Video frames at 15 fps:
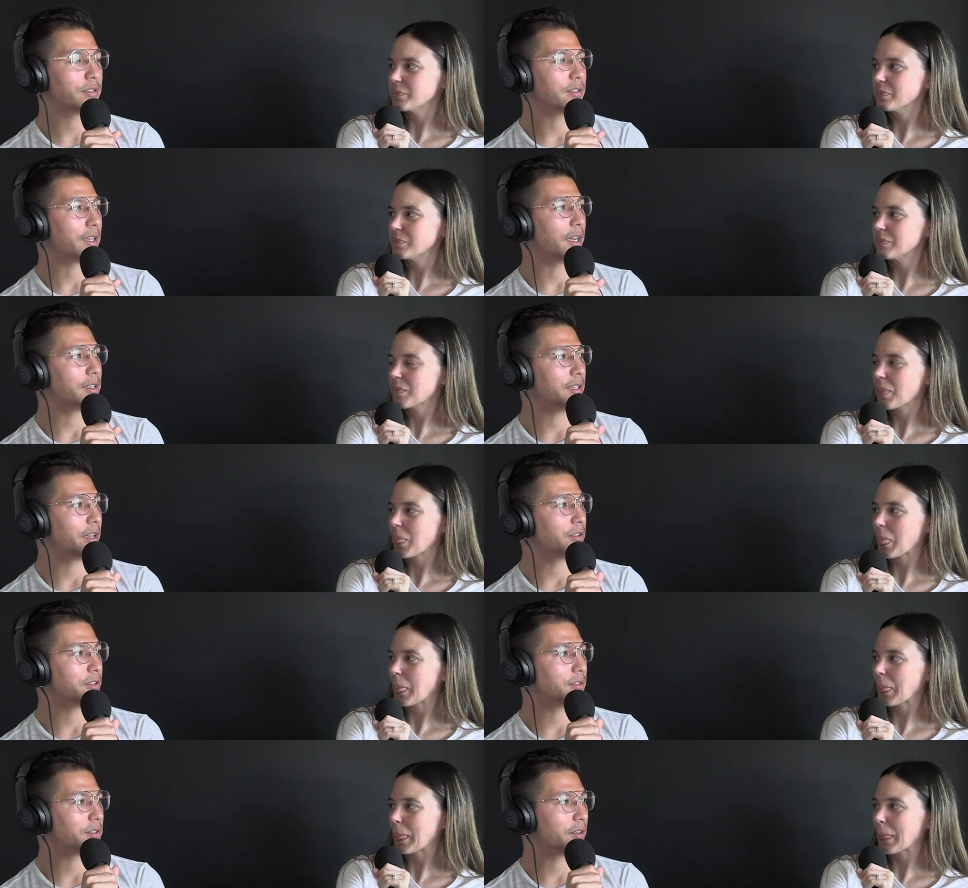Speaker 1: side
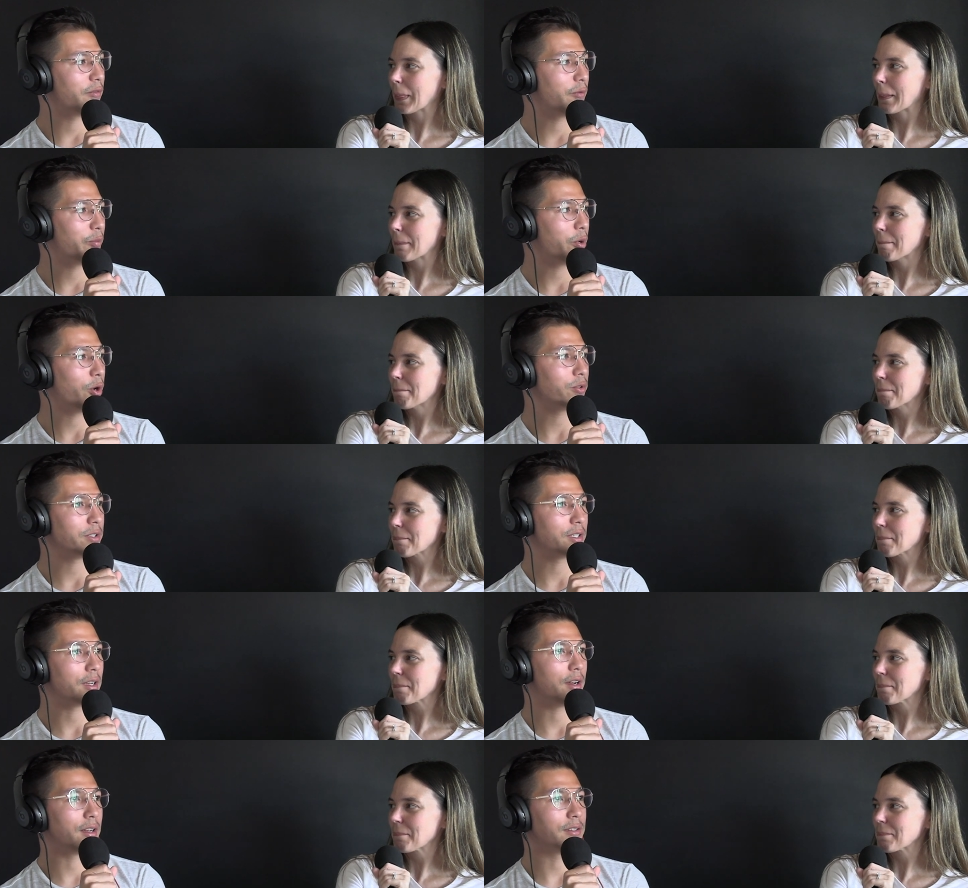tangents of pros
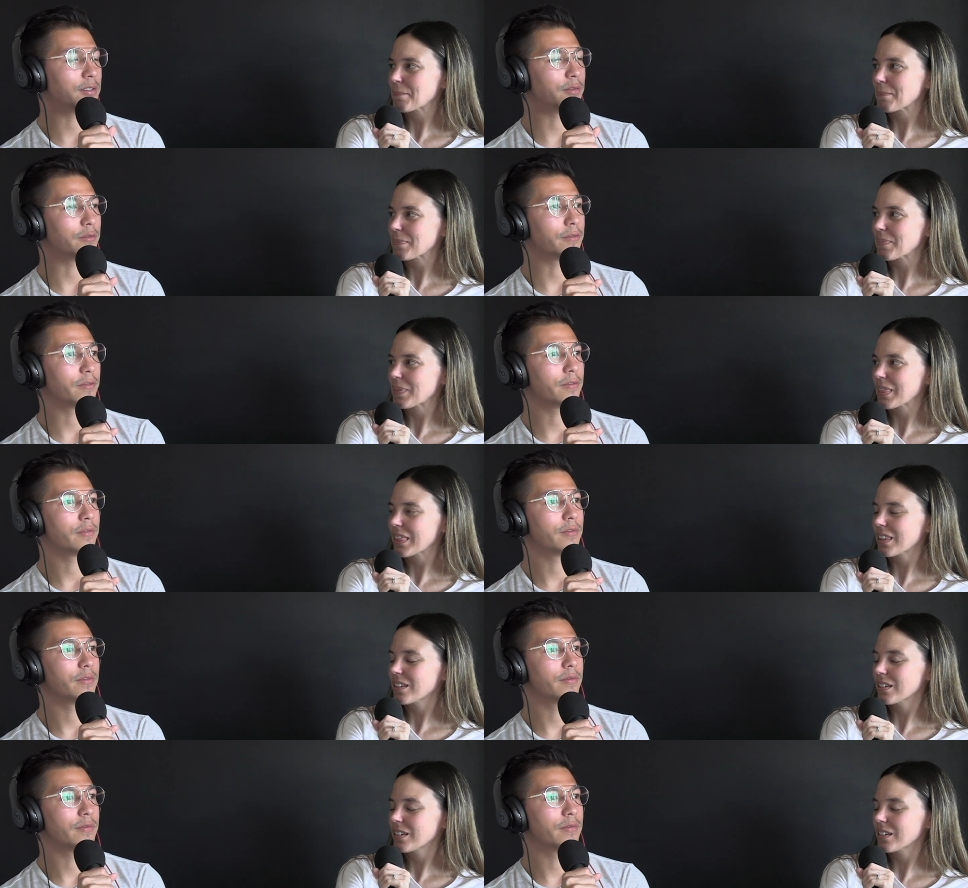and cons of